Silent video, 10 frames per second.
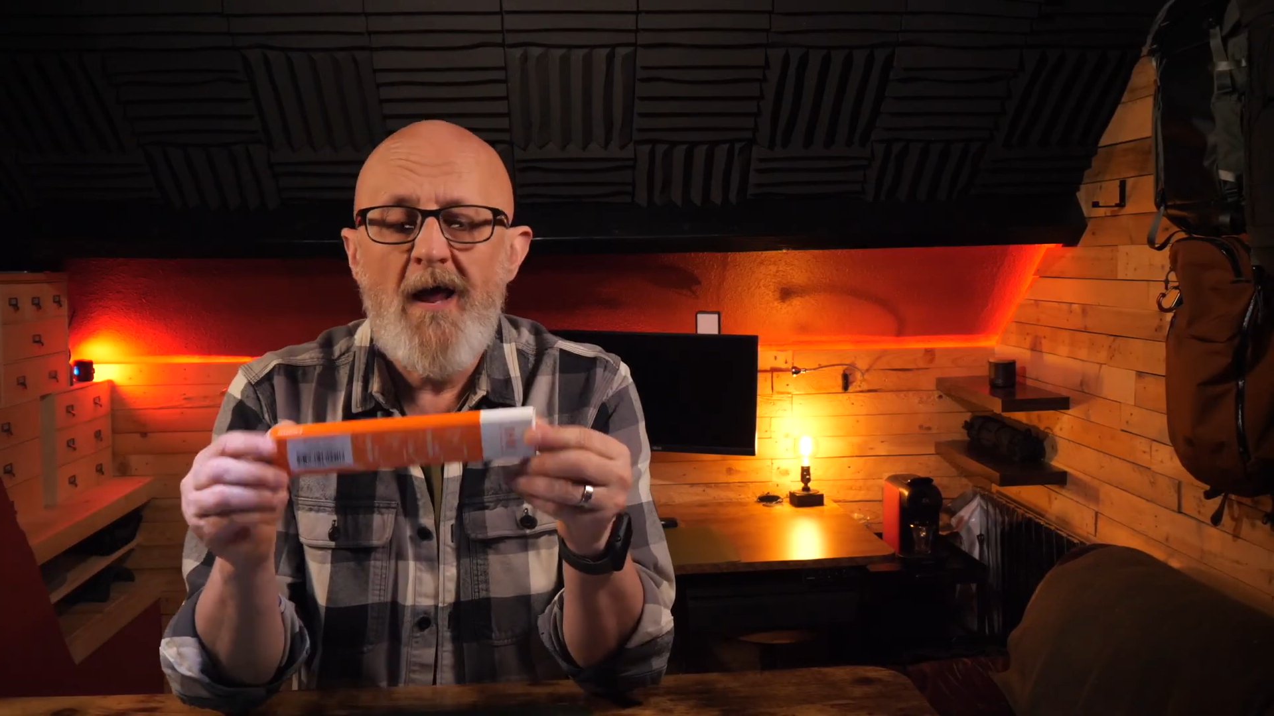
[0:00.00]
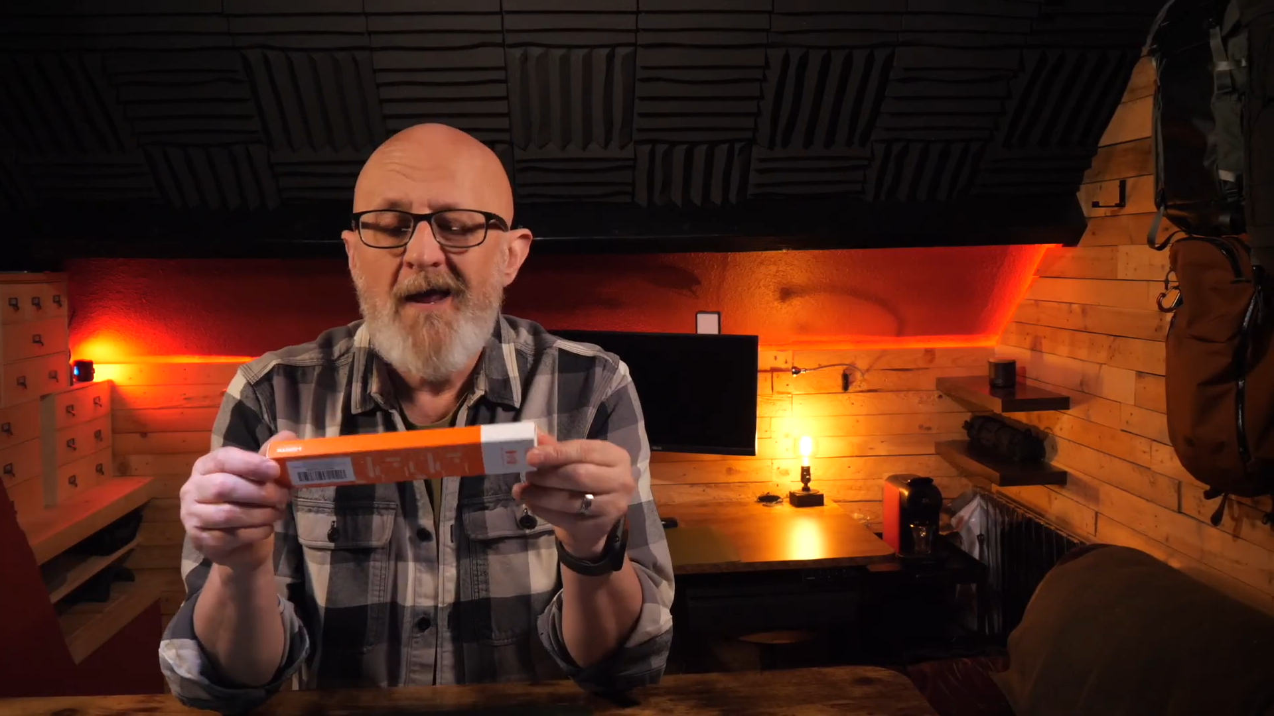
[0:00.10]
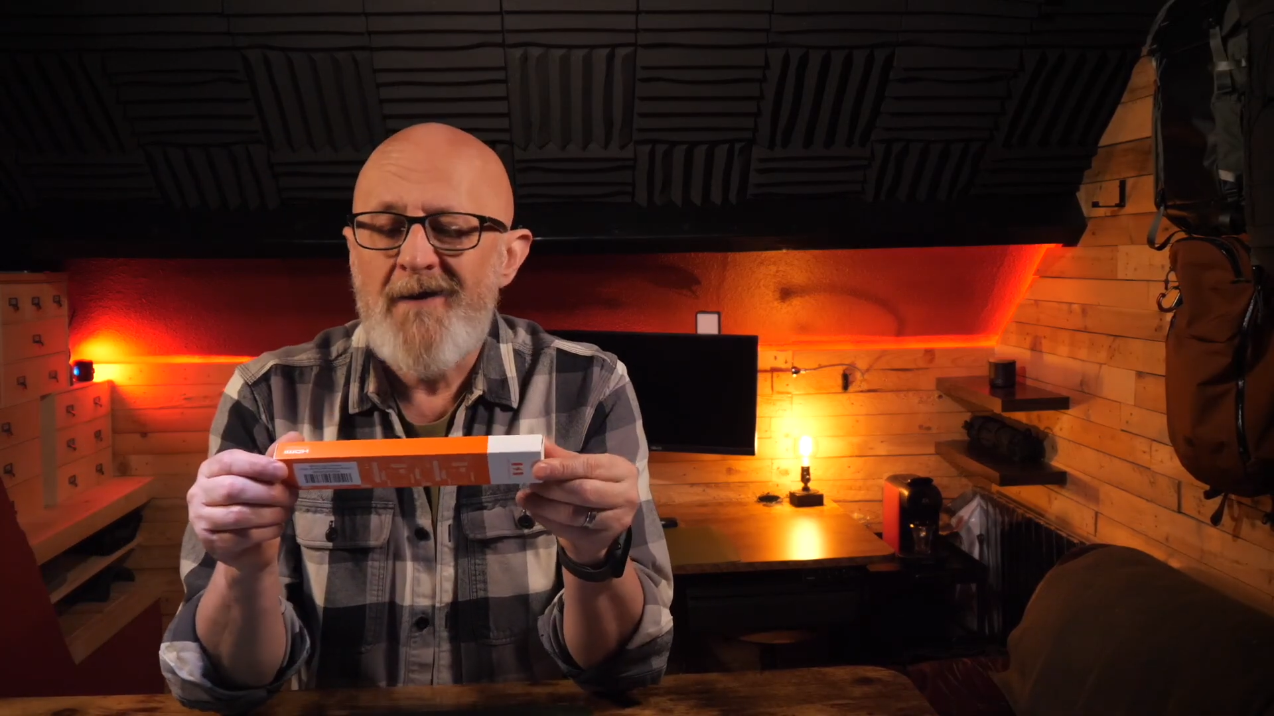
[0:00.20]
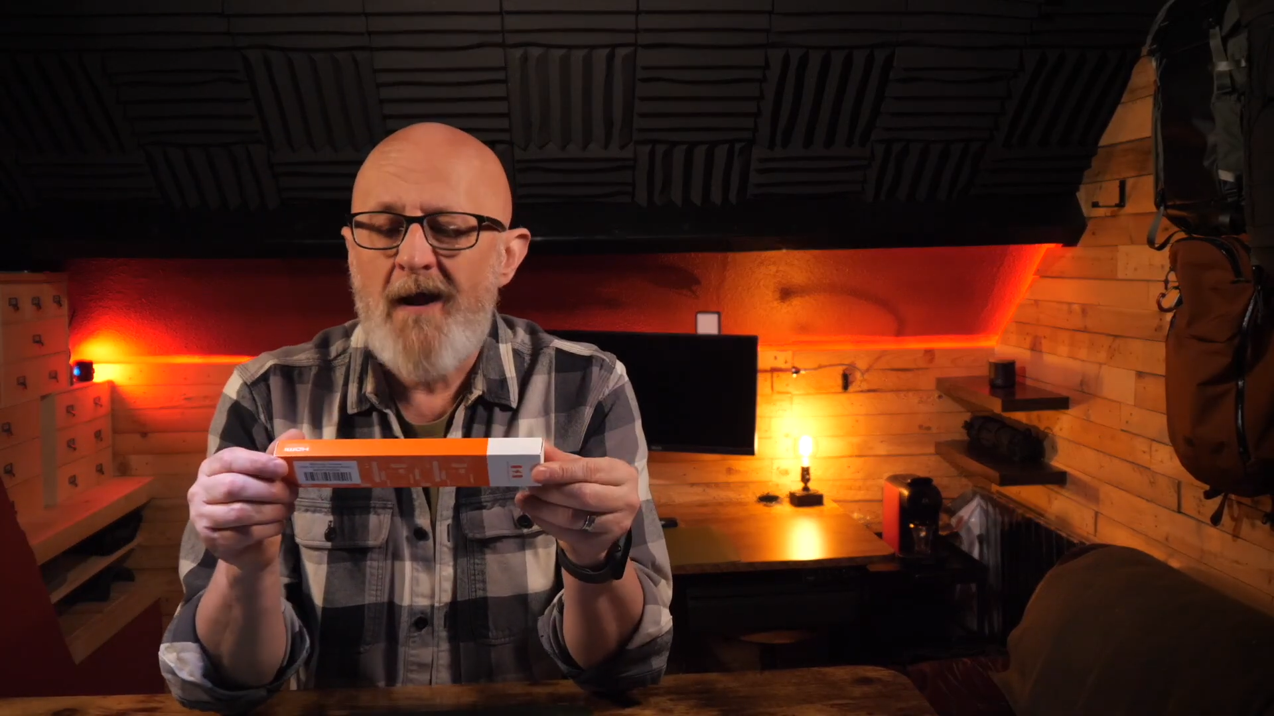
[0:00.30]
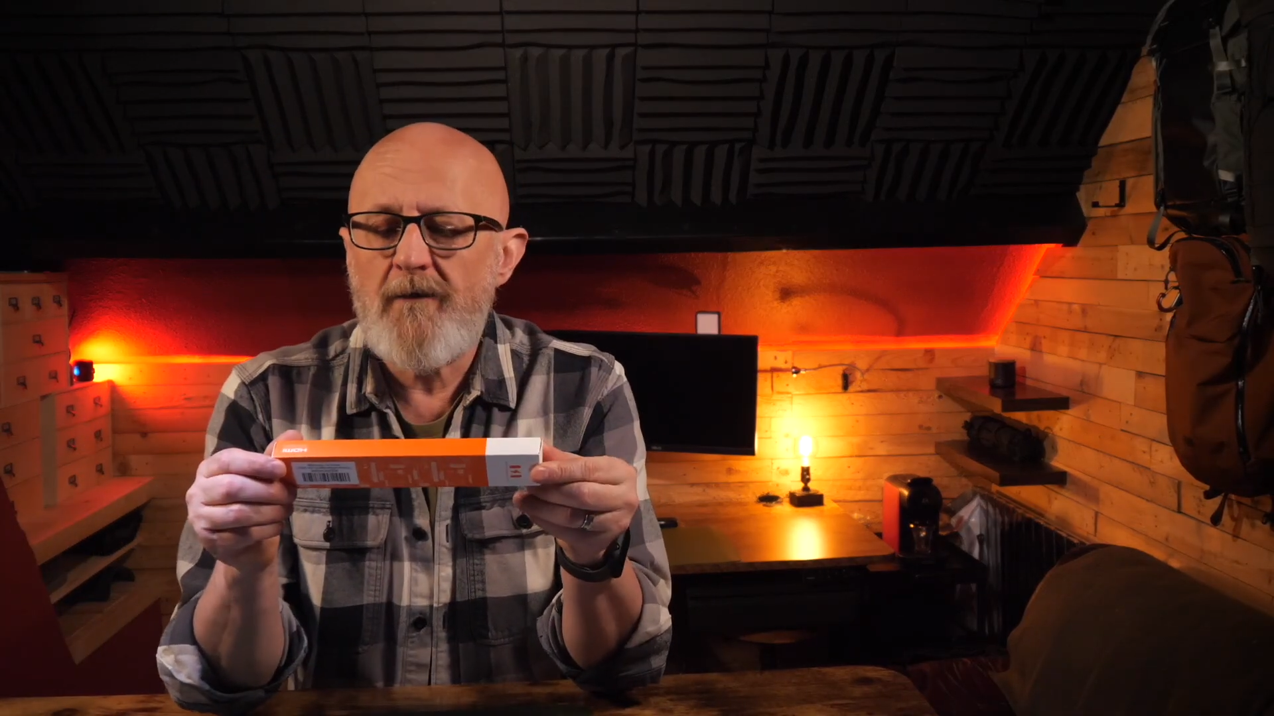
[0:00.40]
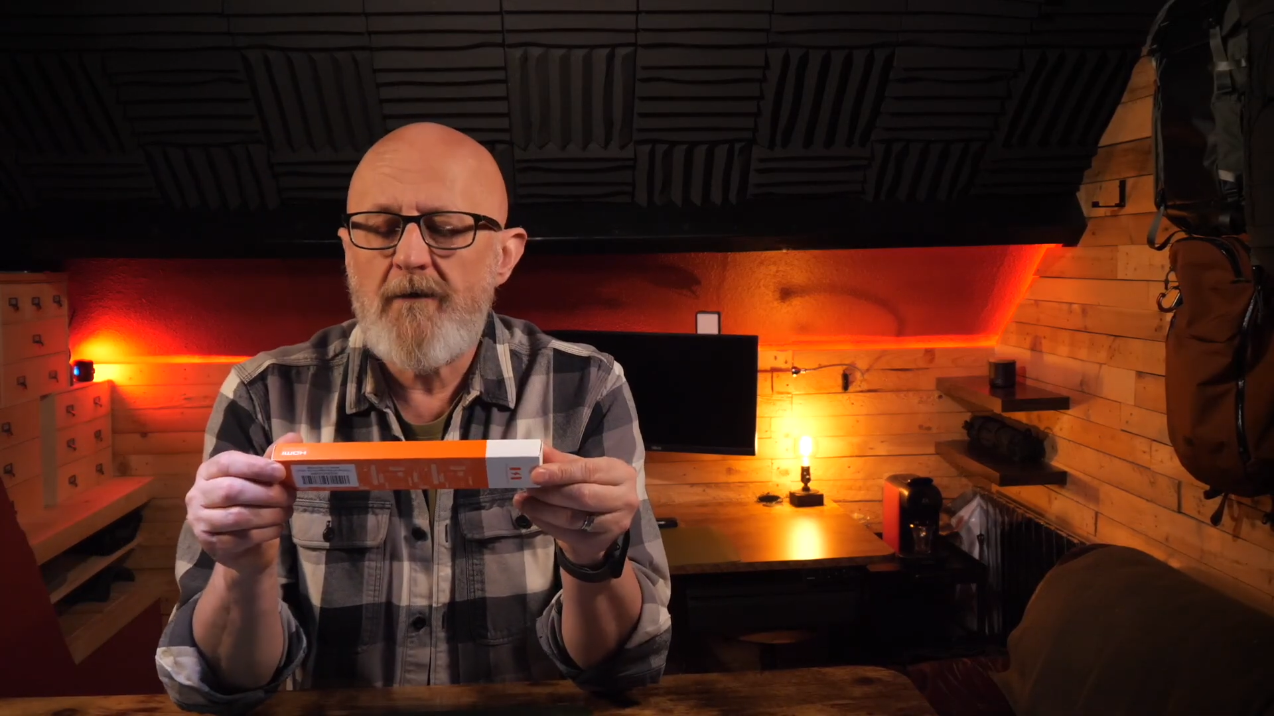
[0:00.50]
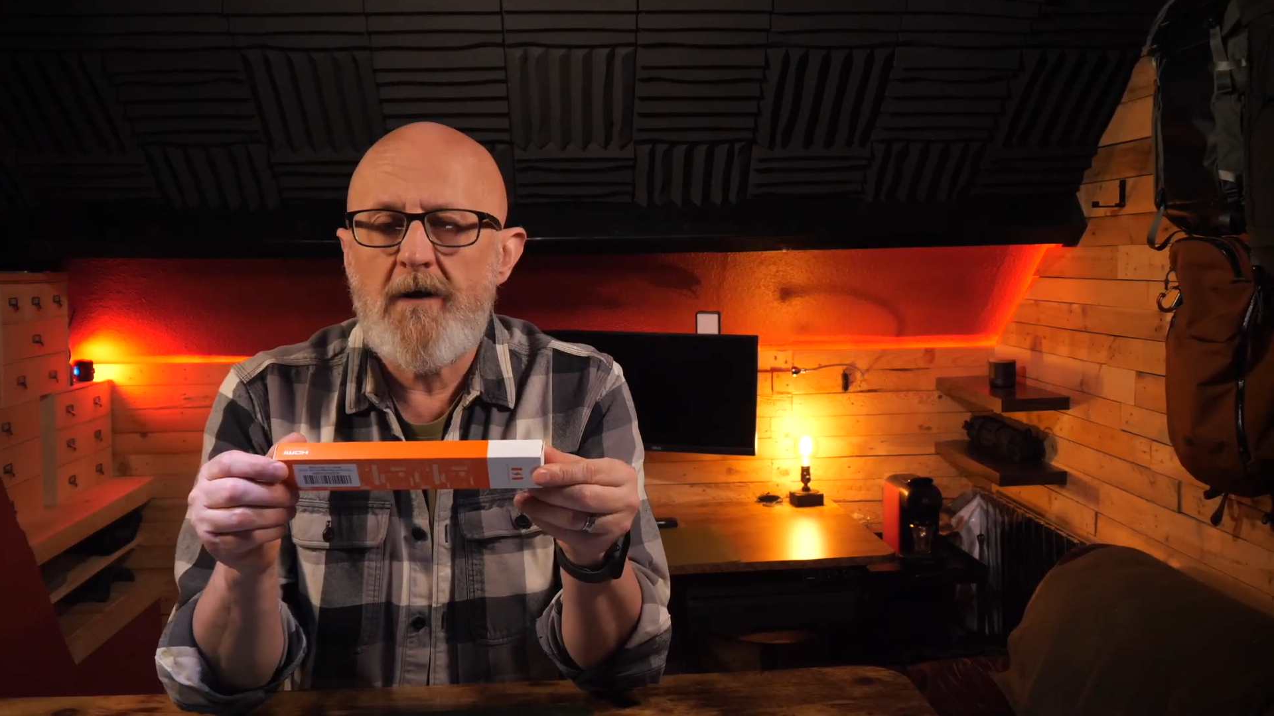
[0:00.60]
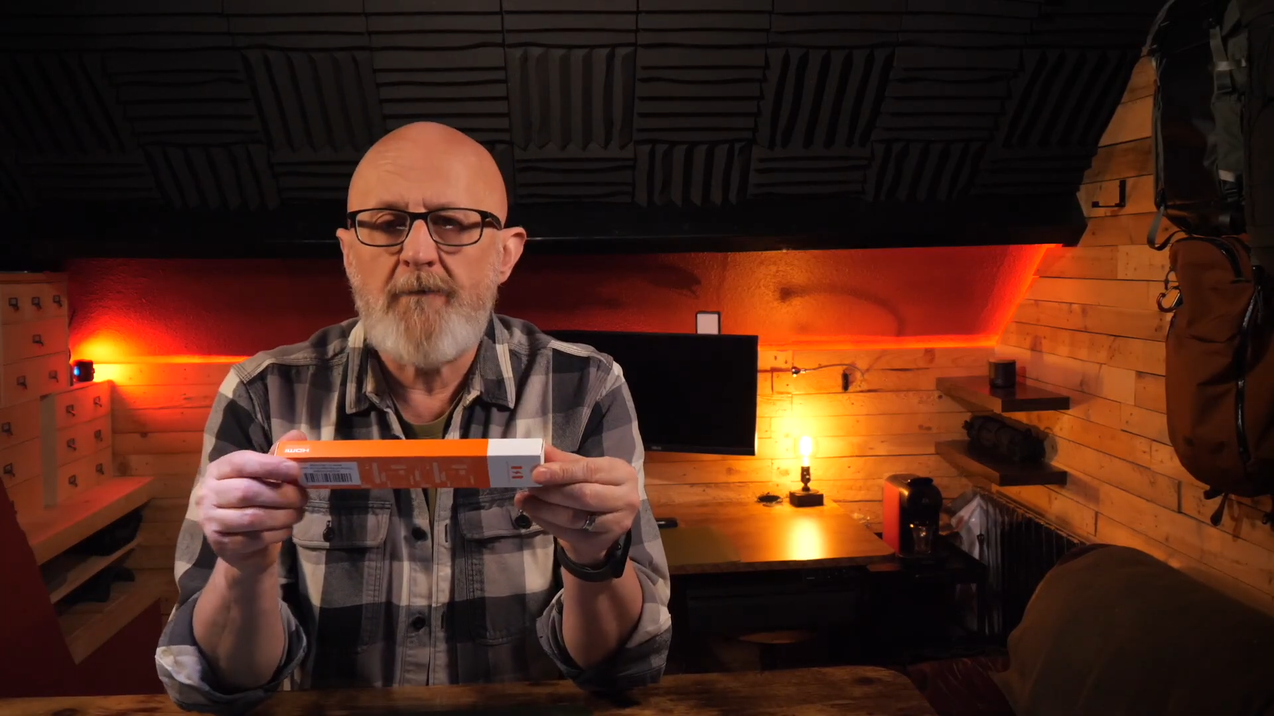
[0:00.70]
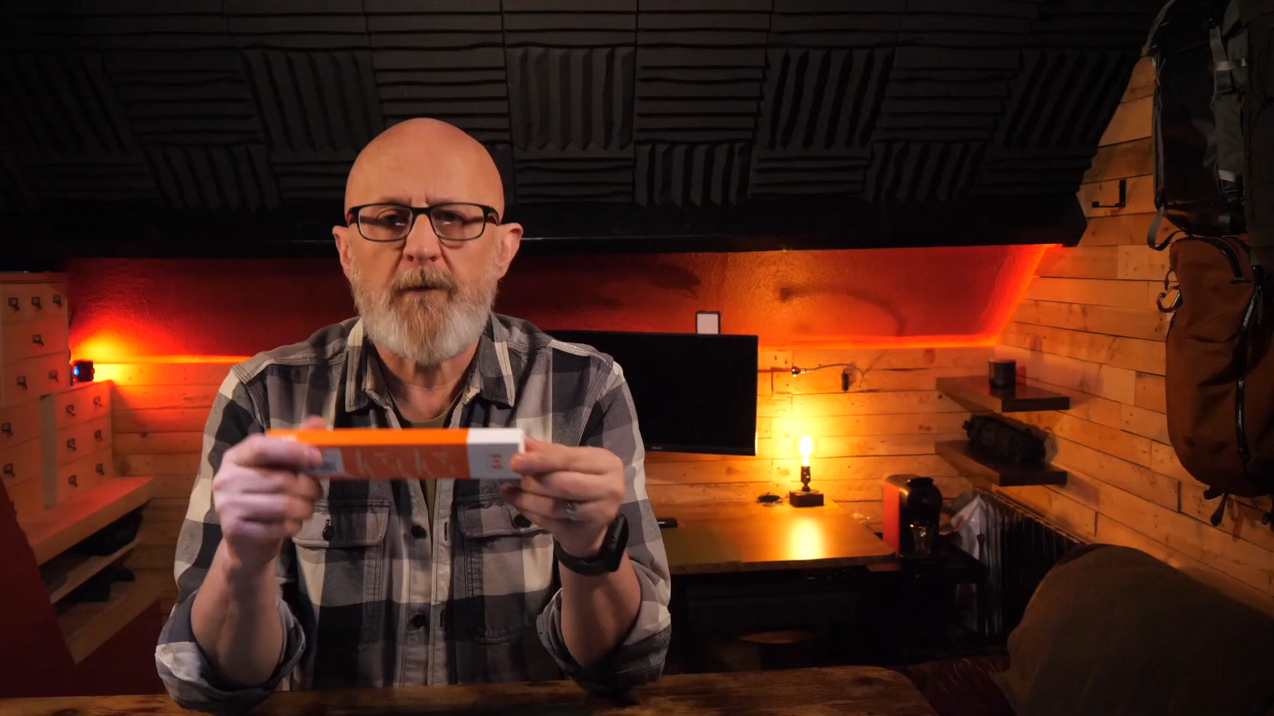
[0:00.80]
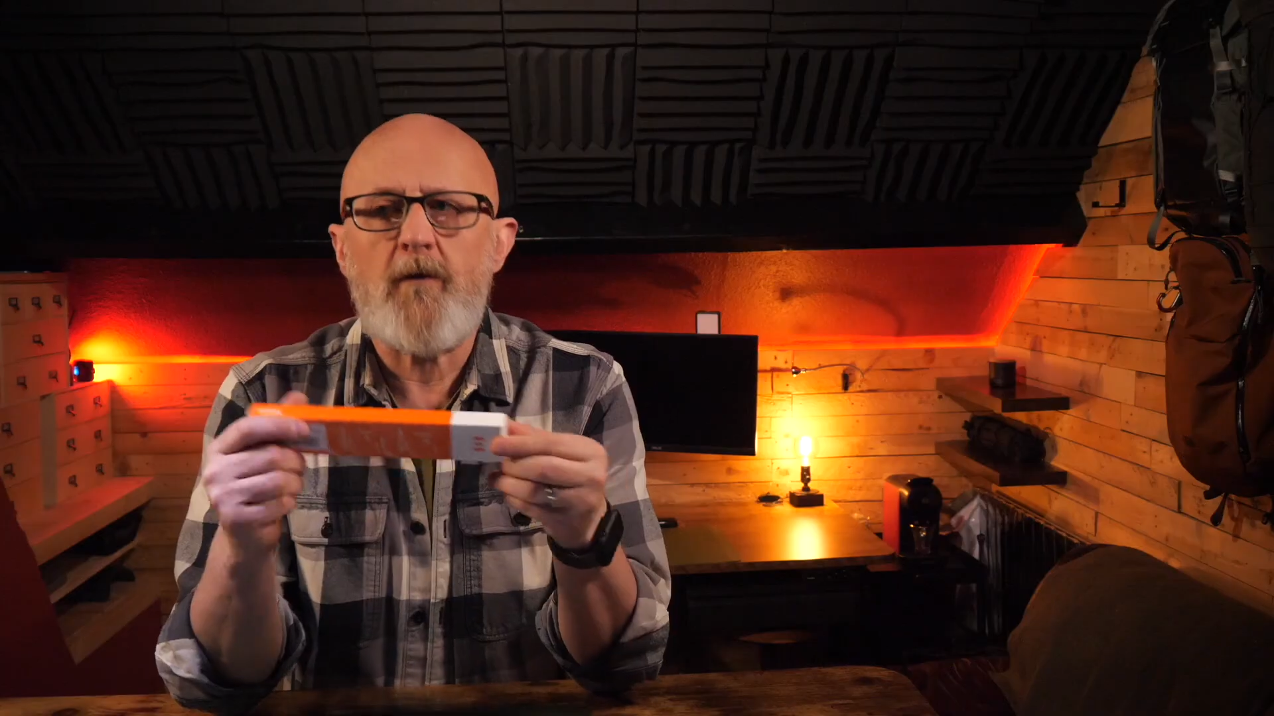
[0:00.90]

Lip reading: Now, the